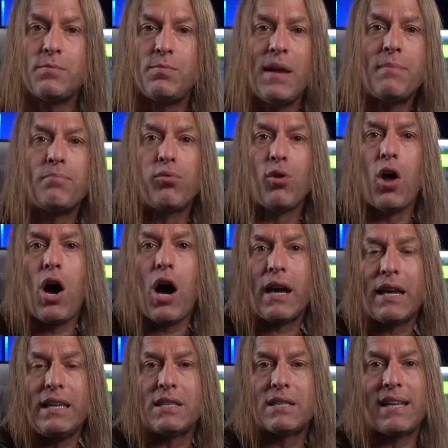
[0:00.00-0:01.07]
these big
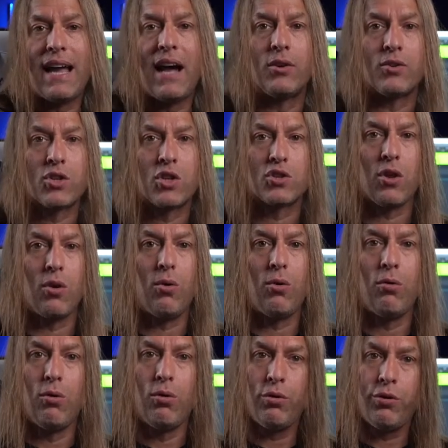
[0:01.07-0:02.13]
blocky sounds because the
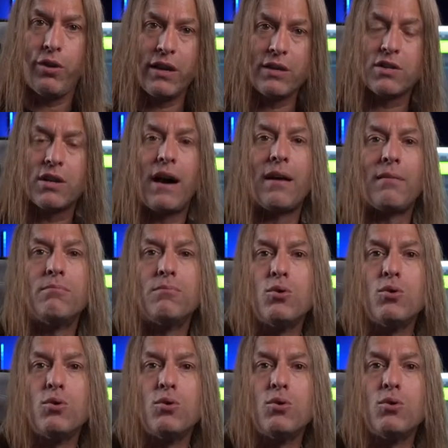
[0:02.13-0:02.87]
whole thing's got to